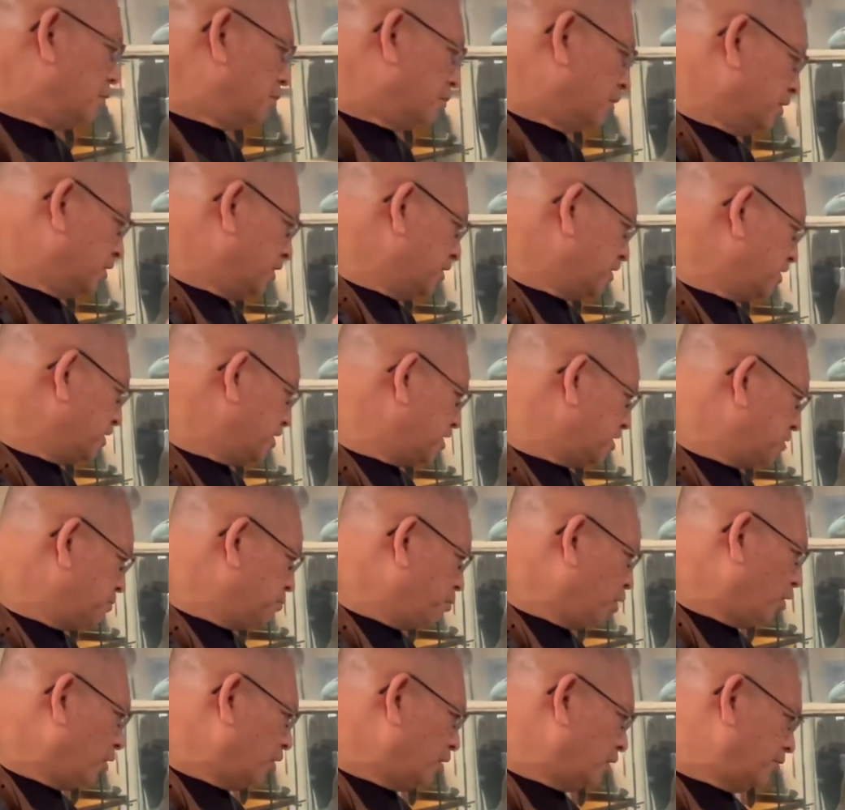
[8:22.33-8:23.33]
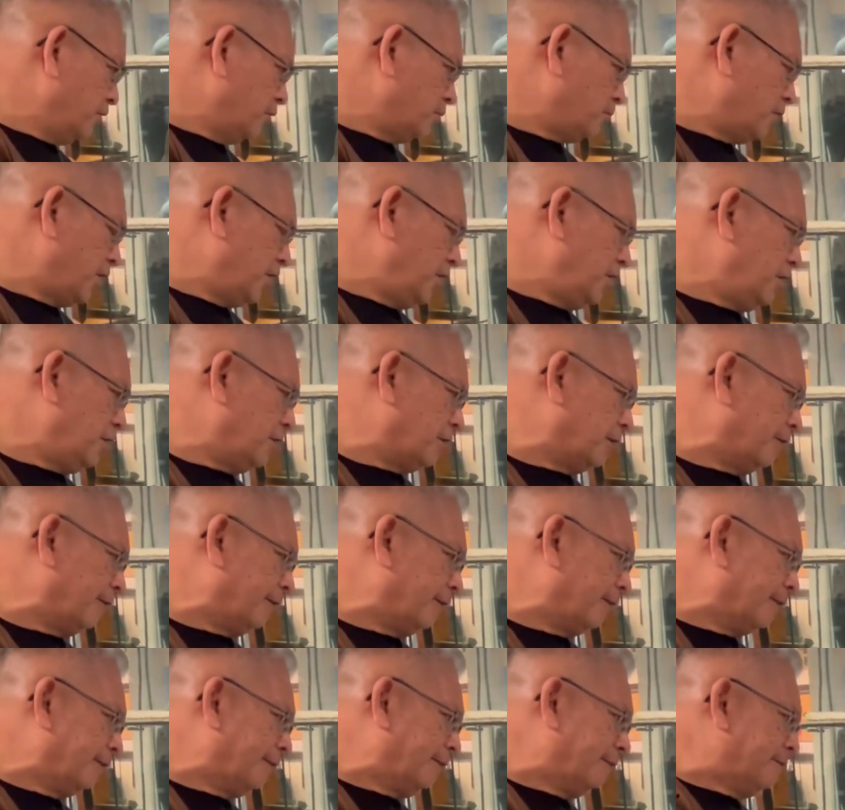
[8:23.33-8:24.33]
but this is just part of it right here.
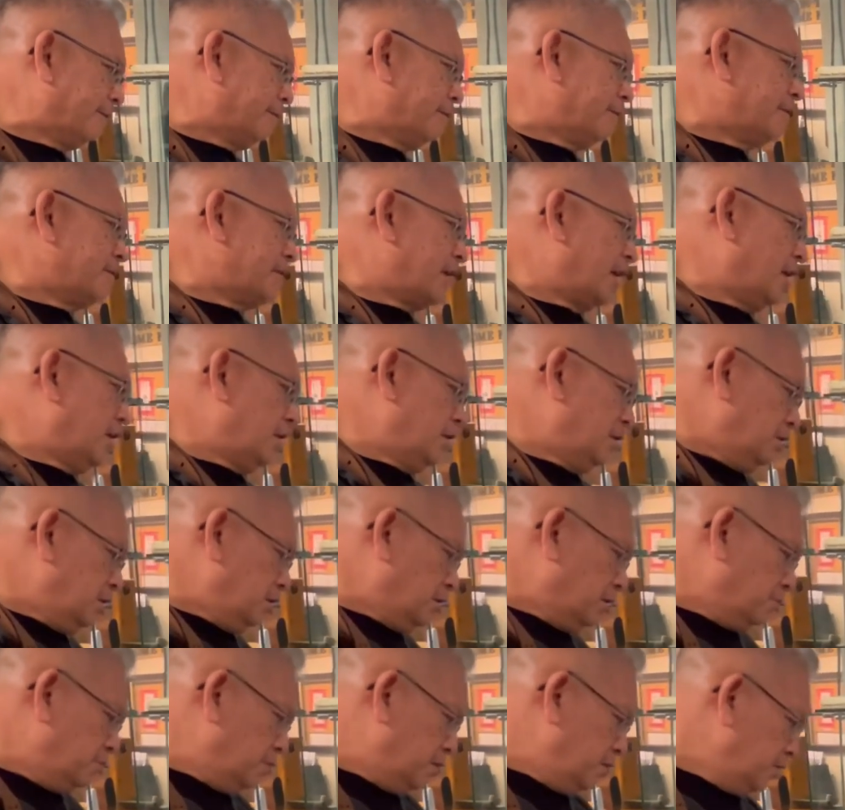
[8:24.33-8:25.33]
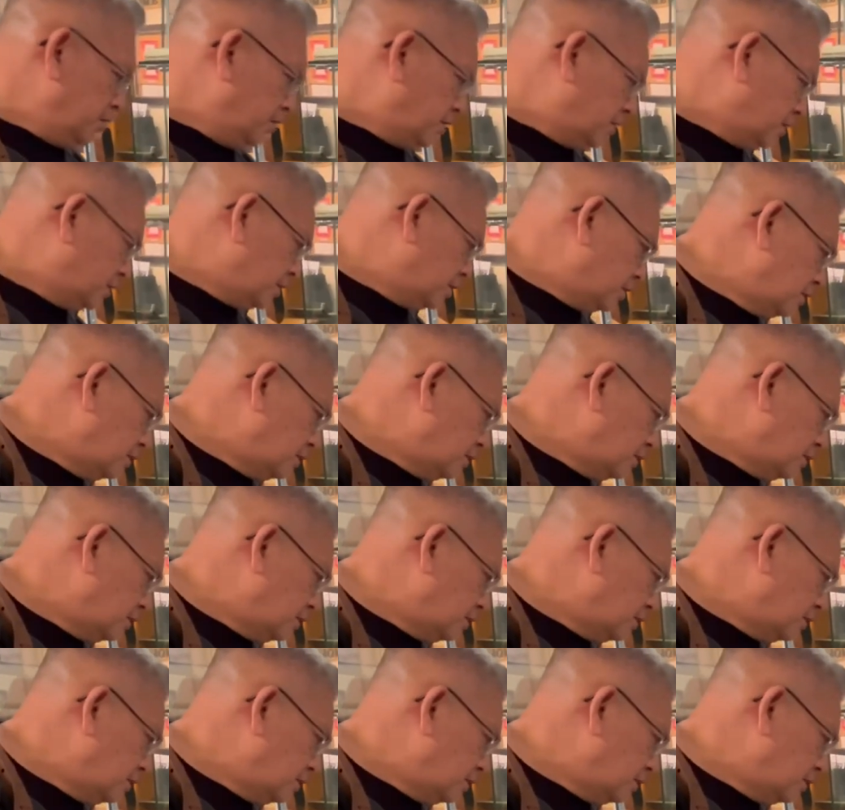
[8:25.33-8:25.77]
Amongst